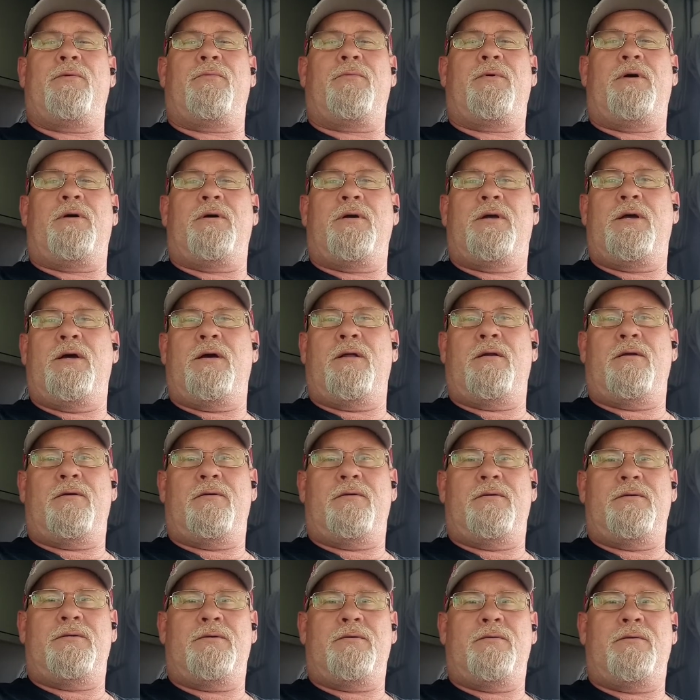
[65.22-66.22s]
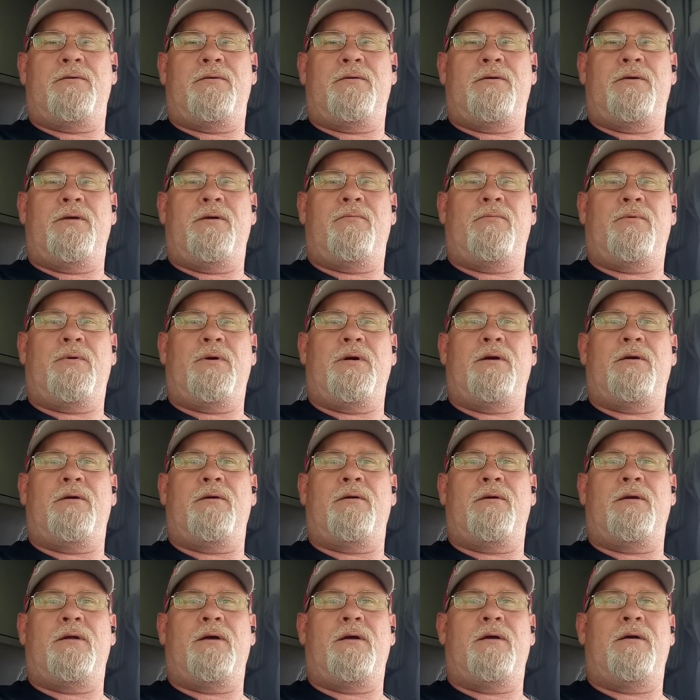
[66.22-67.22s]
the wrong colors, or you're
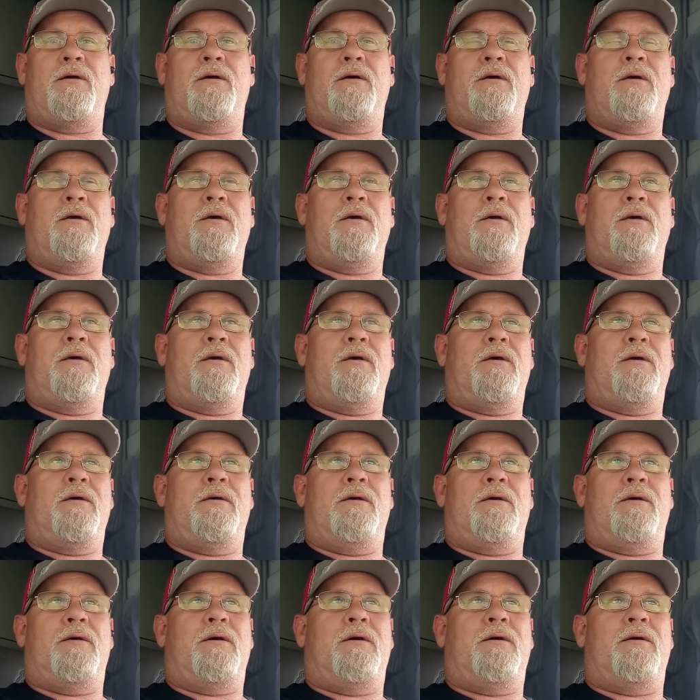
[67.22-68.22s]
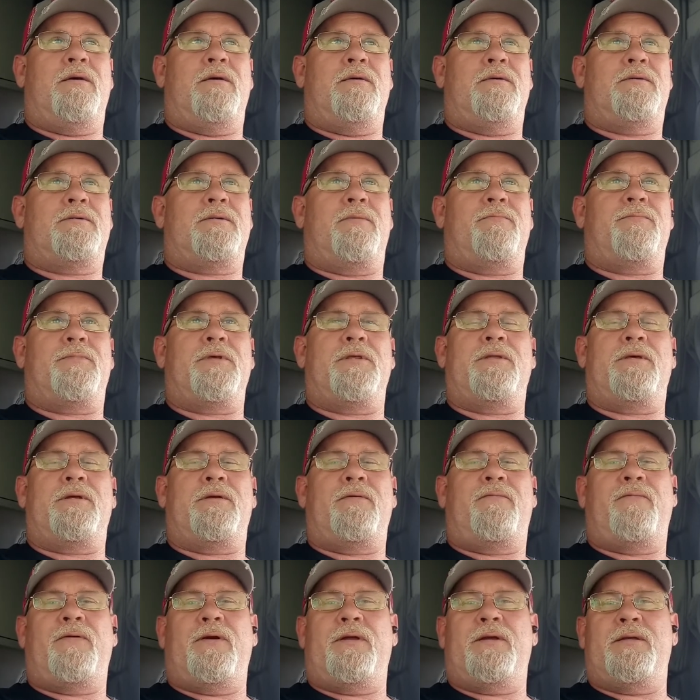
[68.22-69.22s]
wearing something that
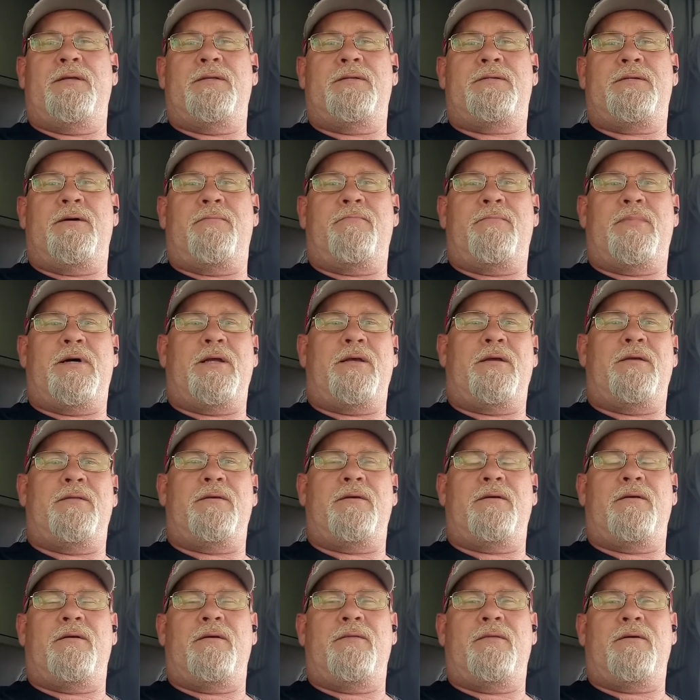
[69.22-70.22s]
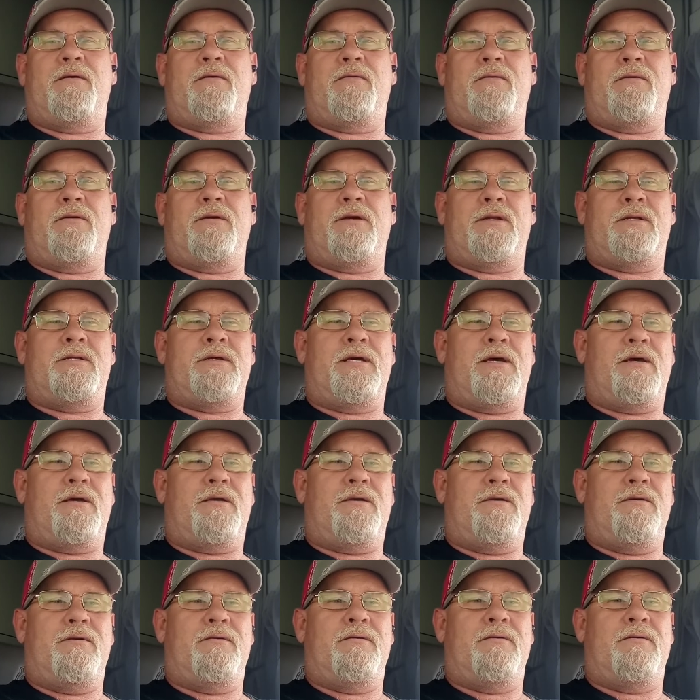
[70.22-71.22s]
offended somebody, and they're going to attack
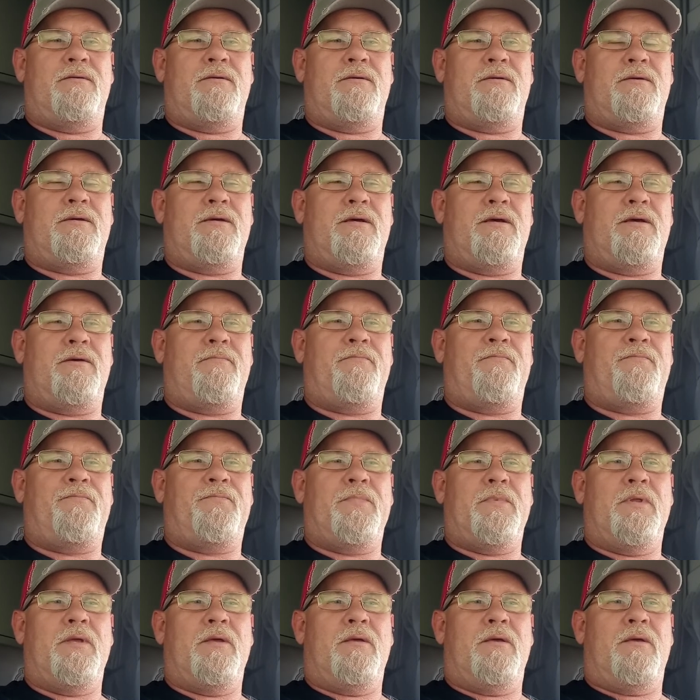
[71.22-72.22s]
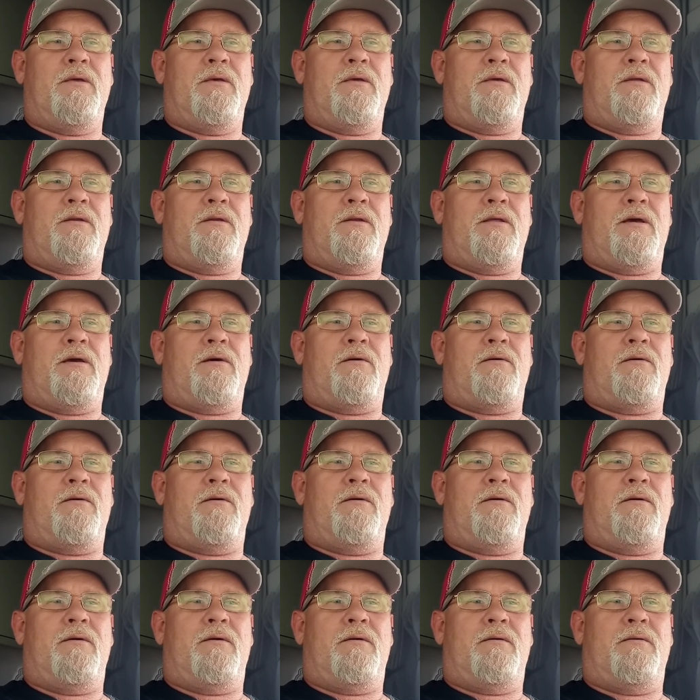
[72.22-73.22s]
you. Okay. Now,
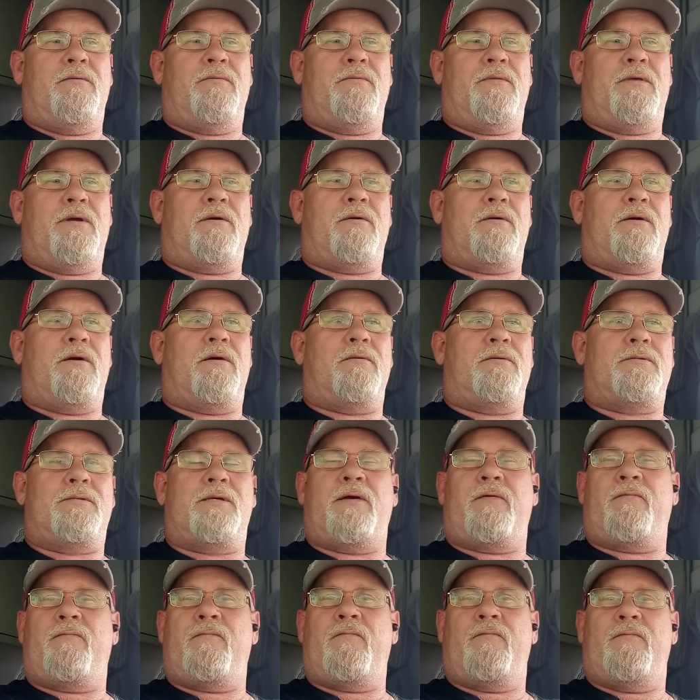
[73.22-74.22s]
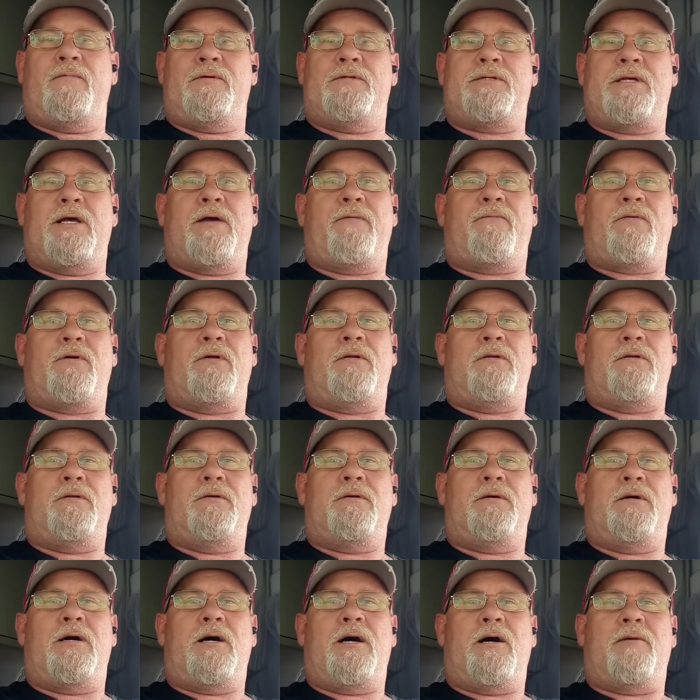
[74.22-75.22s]
there are several
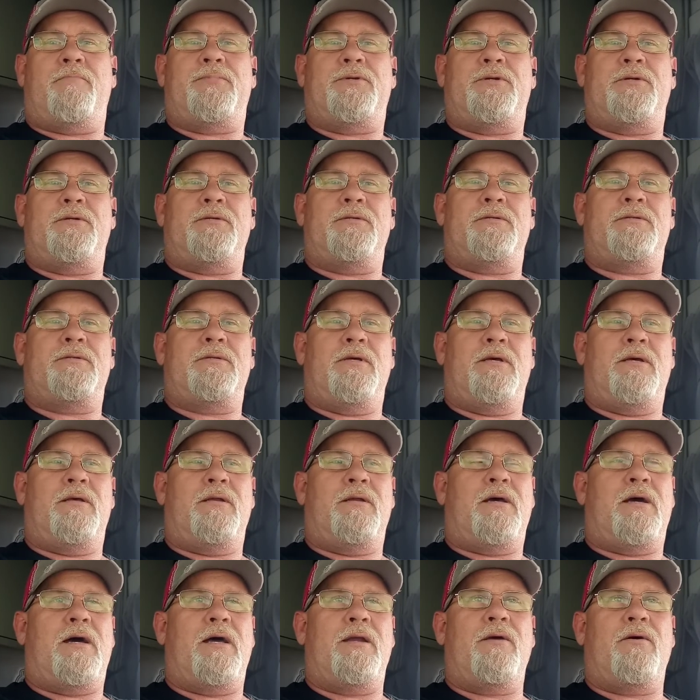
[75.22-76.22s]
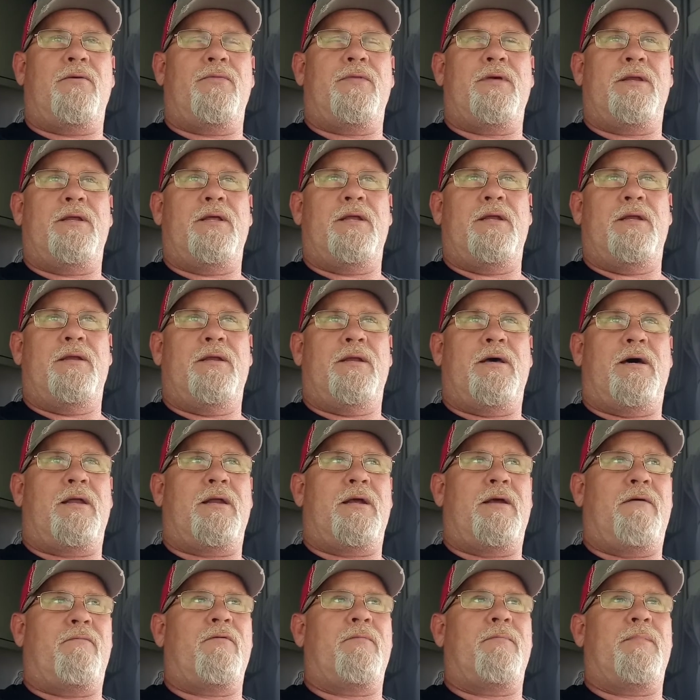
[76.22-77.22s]
options, and I know that not
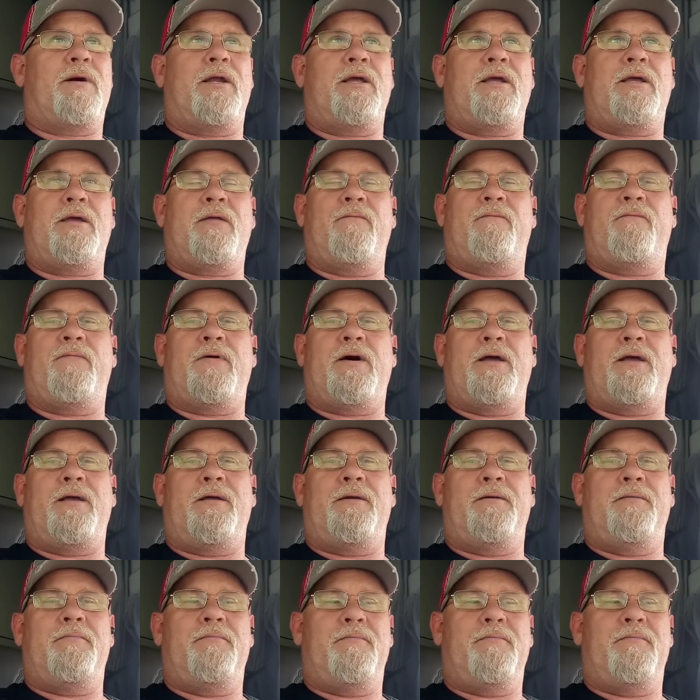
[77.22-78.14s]
everybody can fight.